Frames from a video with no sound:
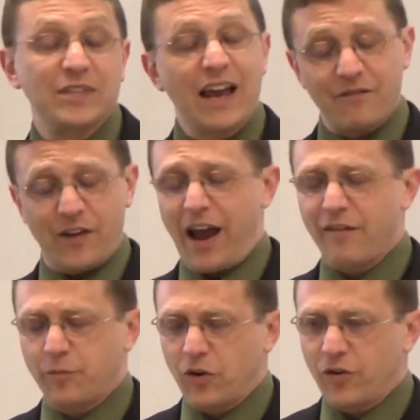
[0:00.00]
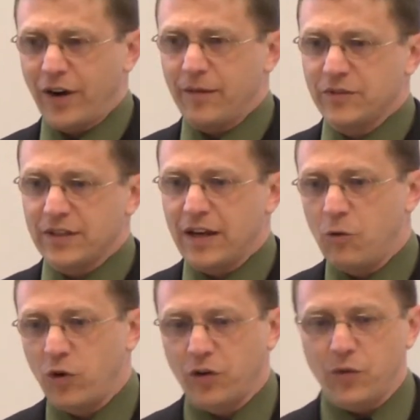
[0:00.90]
I have, I have programs that I
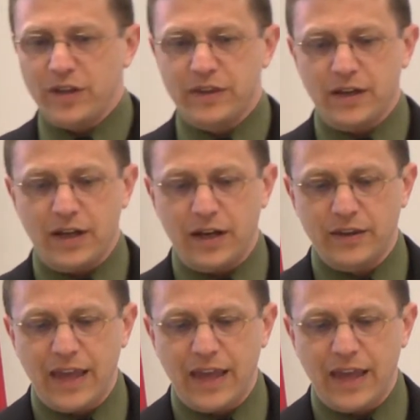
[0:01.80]
work with uh,